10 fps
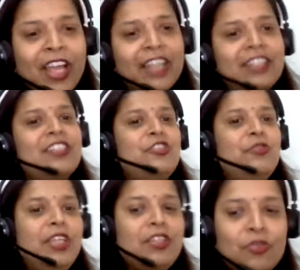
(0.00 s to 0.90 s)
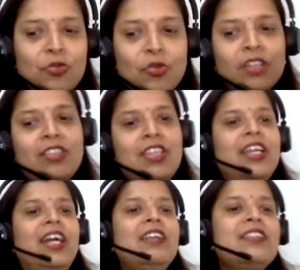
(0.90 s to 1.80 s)
and just doing 2 or
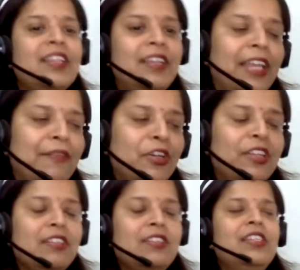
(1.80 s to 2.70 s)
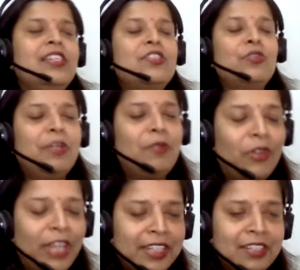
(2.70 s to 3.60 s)
3 hours that lime water is this, sodium
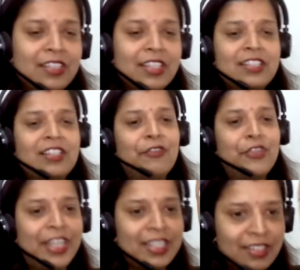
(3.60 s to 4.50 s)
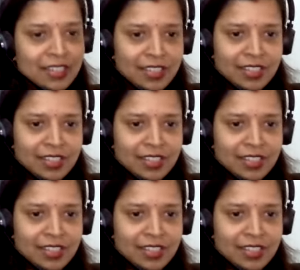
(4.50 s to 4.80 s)
chloride is this, sulfuric acid is